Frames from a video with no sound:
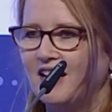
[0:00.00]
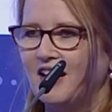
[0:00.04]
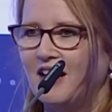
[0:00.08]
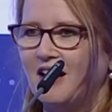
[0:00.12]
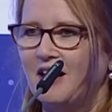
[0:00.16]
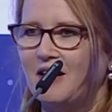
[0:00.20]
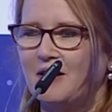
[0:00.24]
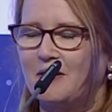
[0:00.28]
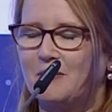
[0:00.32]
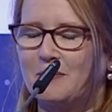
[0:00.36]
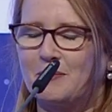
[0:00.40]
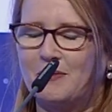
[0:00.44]

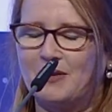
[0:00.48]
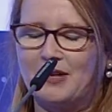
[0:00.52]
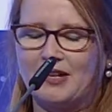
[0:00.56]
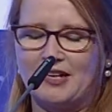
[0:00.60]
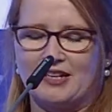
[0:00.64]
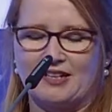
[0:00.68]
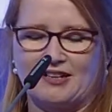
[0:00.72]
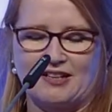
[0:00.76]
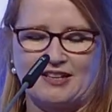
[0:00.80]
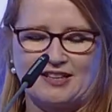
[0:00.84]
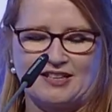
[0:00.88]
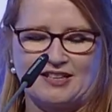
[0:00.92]
And
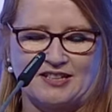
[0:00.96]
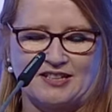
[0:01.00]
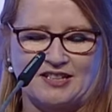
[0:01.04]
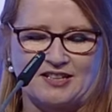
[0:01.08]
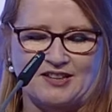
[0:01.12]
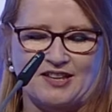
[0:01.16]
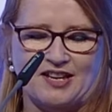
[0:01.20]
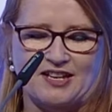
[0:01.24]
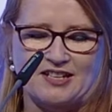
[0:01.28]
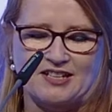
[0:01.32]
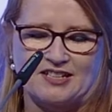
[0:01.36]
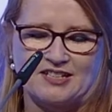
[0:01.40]
I that
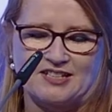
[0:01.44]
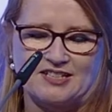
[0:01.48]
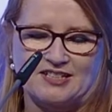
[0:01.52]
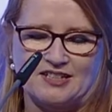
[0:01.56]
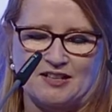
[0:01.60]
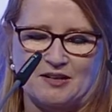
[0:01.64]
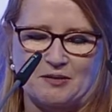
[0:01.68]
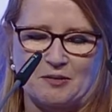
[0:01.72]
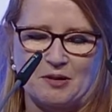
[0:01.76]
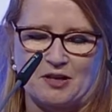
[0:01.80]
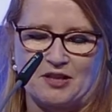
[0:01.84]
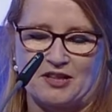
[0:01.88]
that is
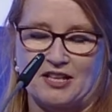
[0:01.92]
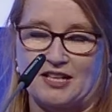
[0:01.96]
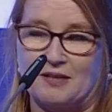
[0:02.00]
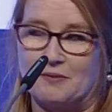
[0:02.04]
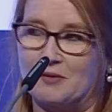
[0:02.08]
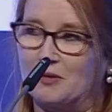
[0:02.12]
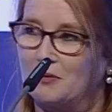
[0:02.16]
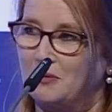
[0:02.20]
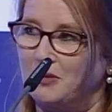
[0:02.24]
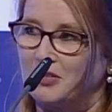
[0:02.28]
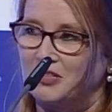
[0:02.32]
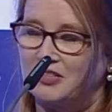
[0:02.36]
a theme
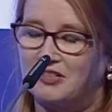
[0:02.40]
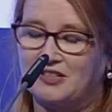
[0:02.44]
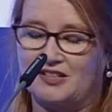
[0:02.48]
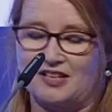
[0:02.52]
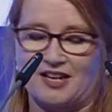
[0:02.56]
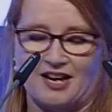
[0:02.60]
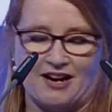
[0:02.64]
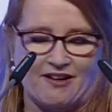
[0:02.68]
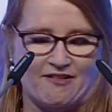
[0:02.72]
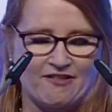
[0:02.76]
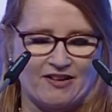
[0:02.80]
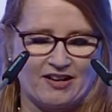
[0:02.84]
that we should
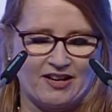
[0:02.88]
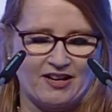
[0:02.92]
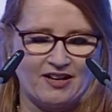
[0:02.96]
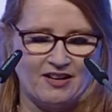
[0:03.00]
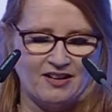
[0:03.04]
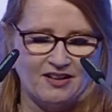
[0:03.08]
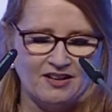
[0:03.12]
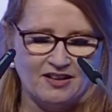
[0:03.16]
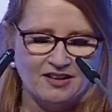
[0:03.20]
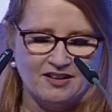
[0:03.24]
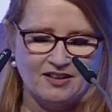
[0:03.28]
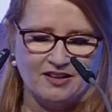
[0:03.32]
carry
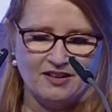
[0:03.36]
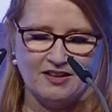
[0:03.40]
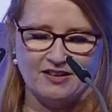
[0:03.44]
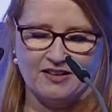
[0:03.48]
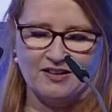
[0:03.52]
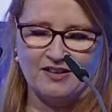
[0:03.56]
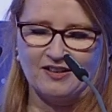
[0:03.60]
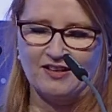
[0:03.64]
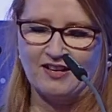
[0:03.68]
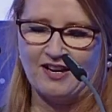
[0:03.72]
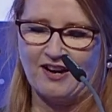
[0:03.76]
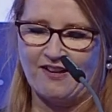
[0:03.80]

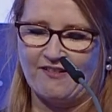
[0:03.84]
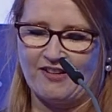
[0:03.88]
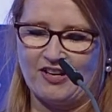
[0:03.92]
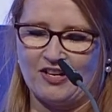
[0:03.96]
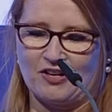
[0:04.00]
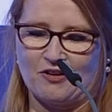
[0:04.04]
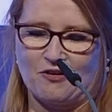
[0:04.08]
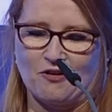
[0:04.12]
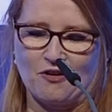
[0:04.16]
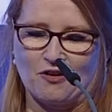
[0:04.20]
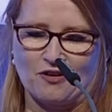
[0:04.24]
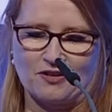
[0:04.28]

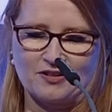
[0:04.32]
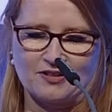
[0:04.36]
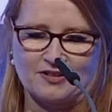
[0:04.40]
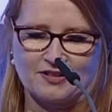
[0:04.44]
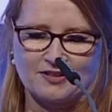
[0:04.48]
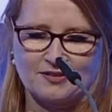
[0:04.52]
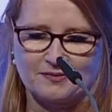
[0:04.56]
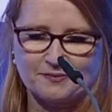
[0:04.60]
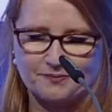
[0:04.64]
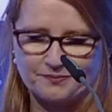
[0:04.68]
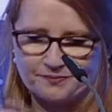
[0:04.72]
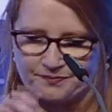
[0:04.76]

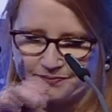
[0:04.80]
across.